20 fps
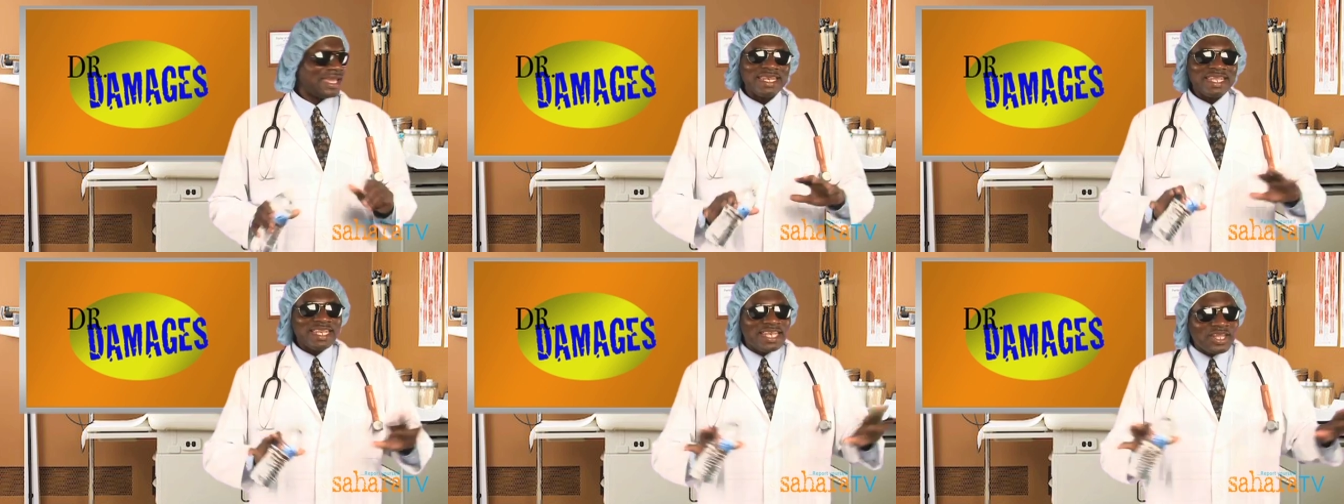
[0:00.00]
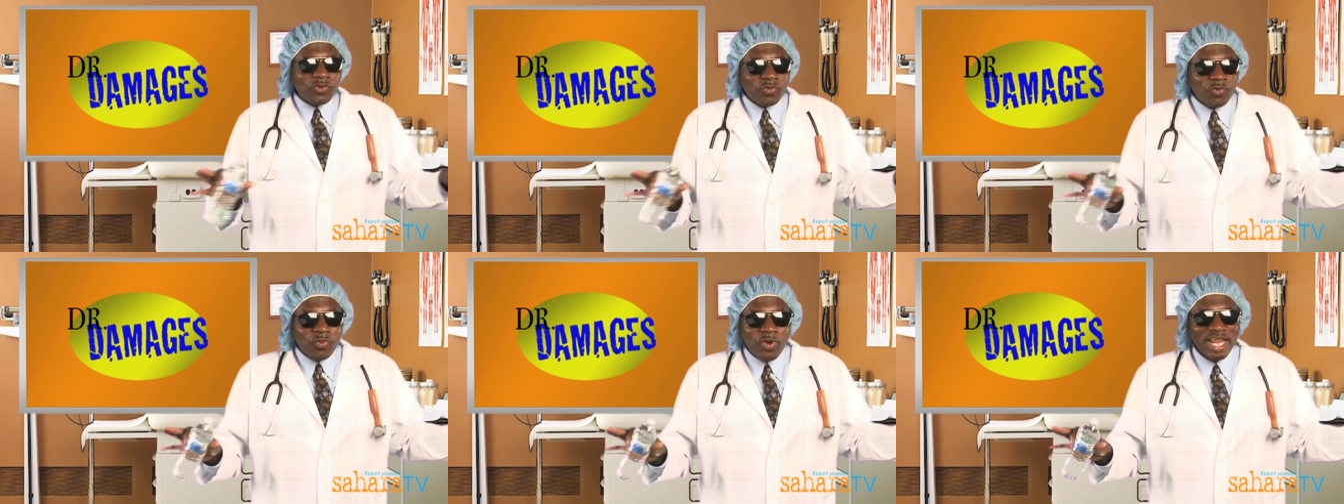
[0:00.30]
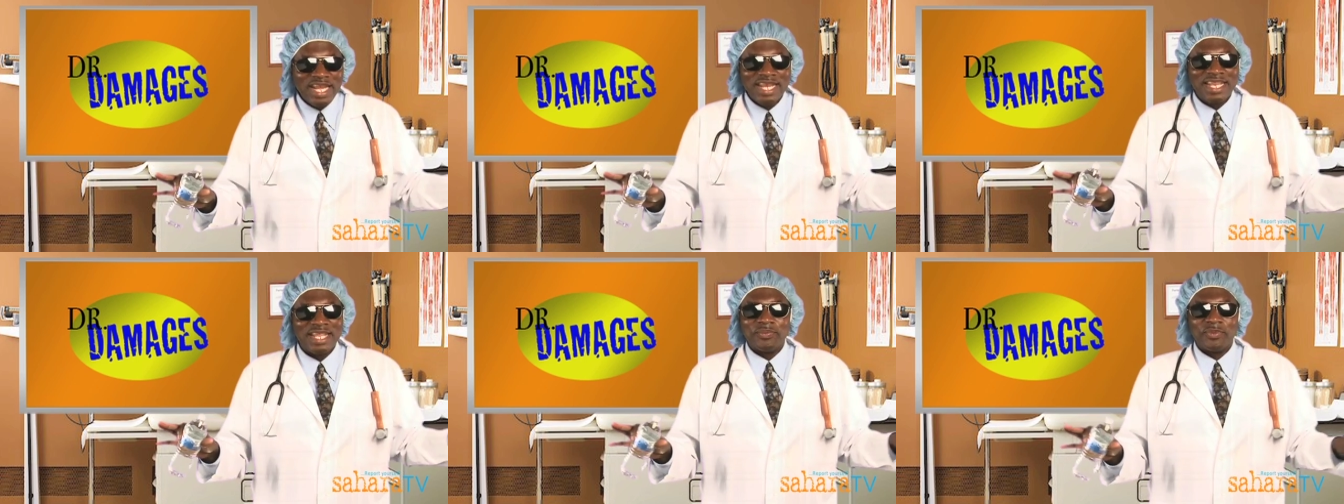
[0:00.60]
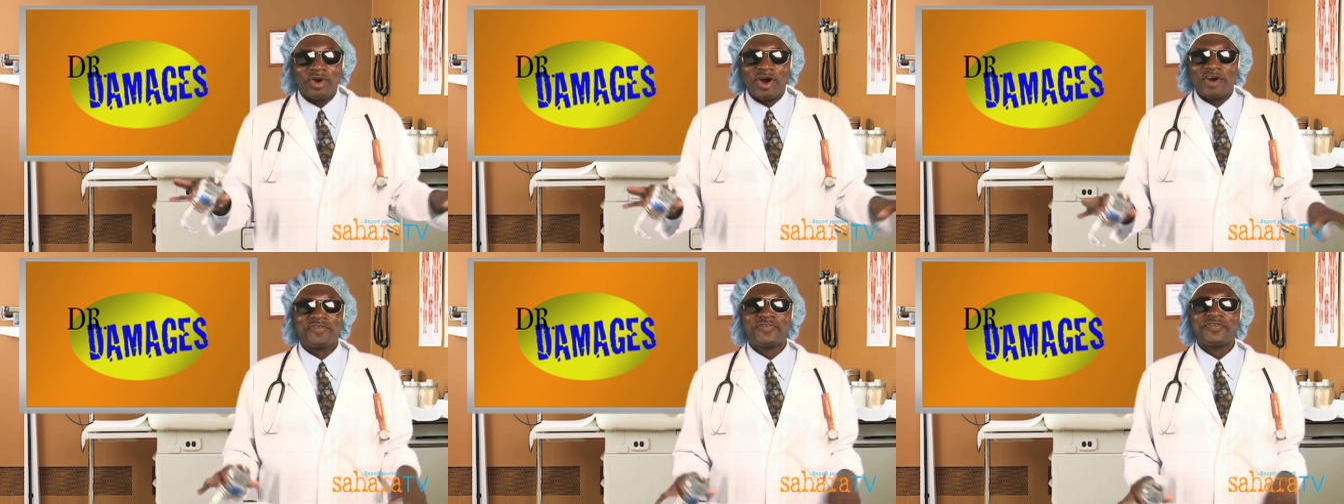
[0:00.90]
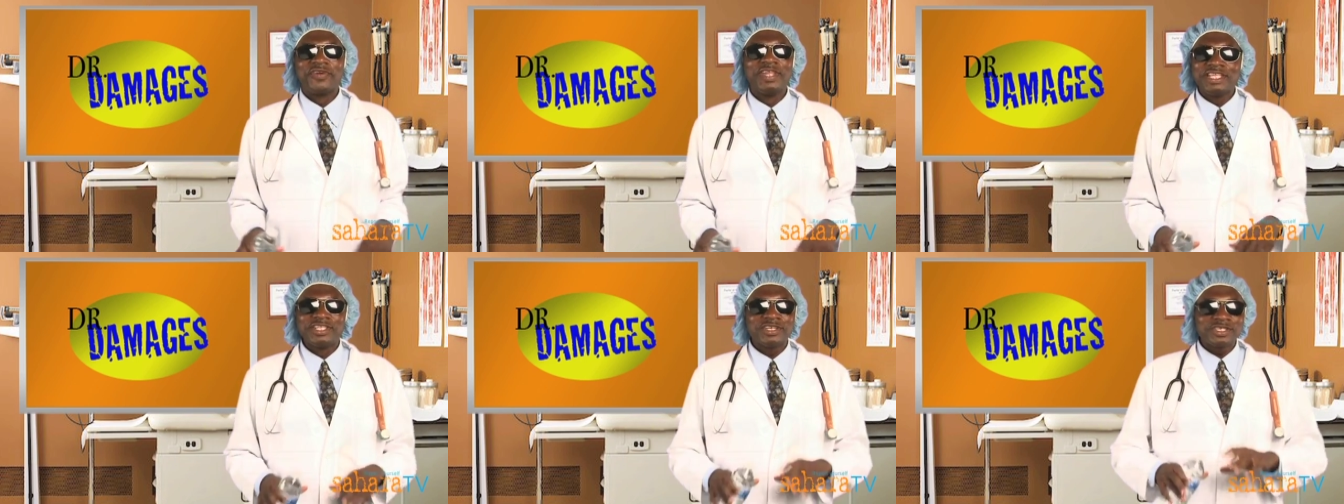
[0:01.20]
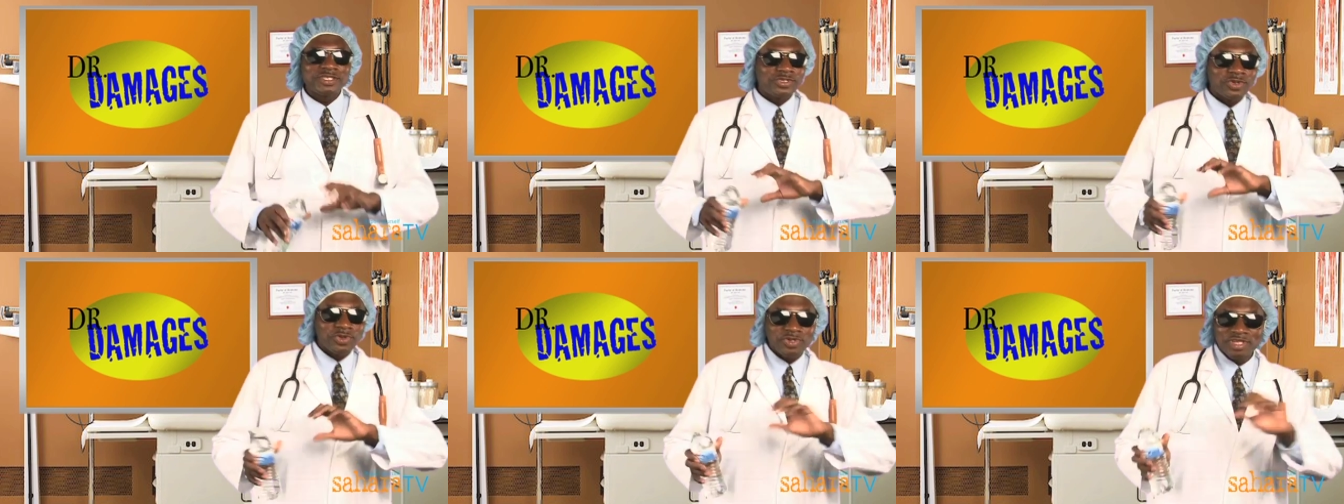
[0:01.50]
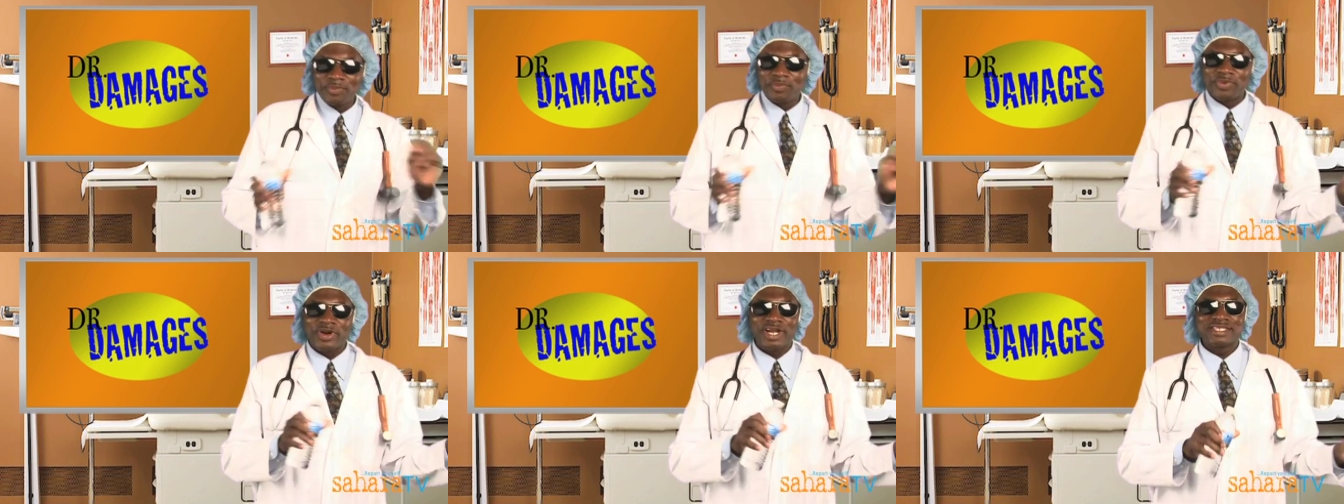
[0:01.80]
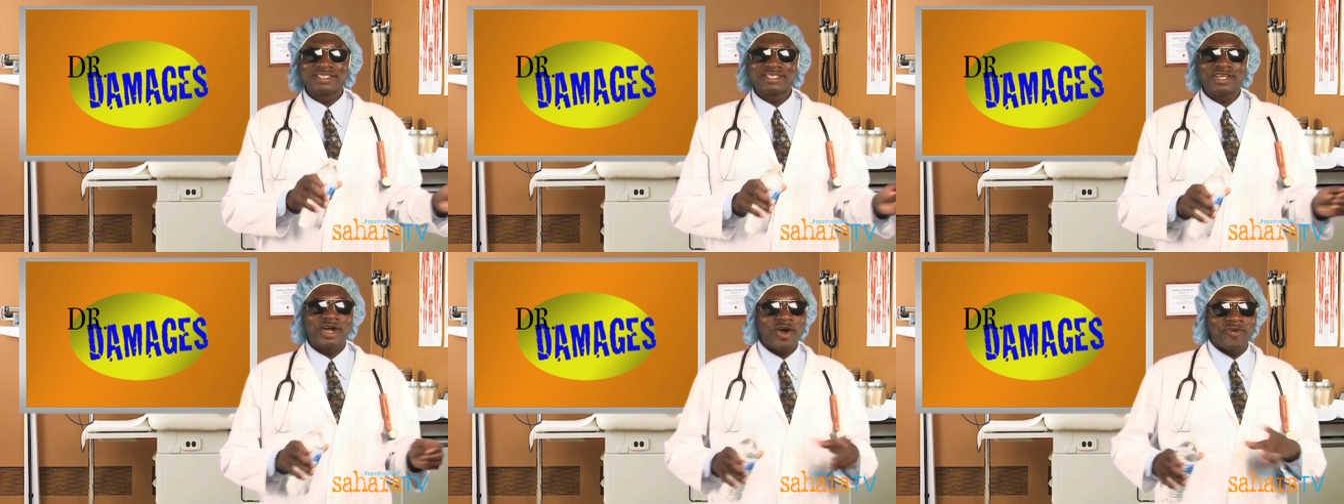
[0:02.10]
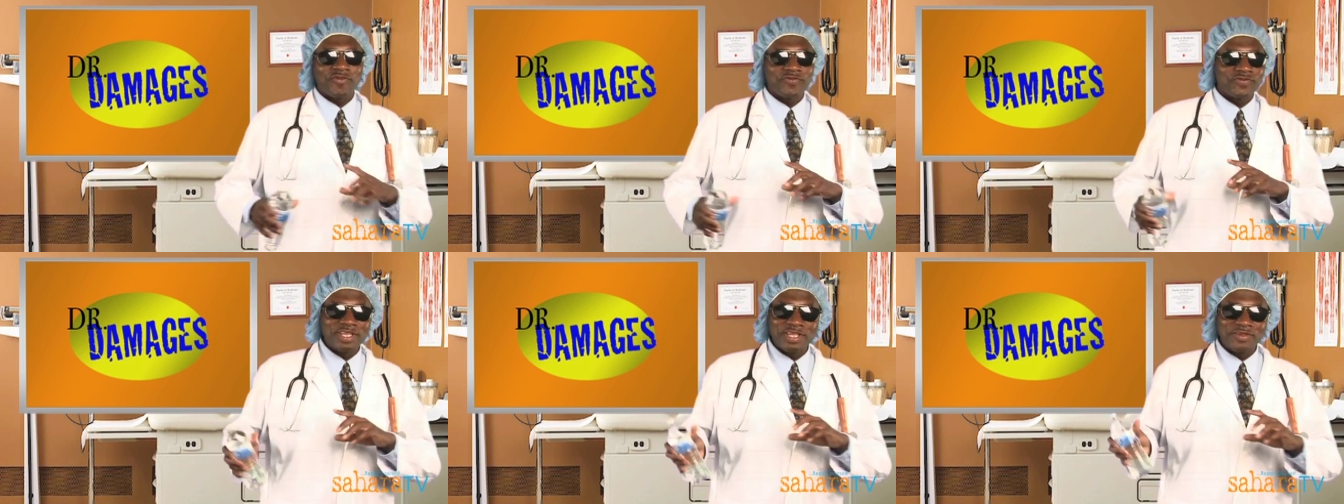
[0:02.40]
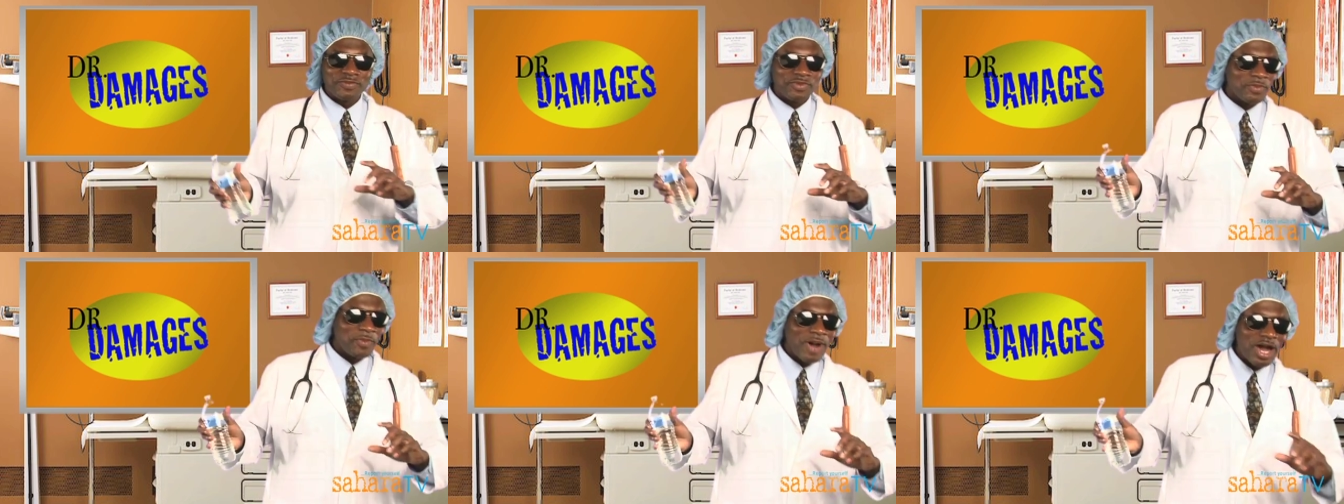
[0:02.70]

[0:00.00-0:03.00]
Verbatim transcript: he didn't wean him off. He just took the breast off the, the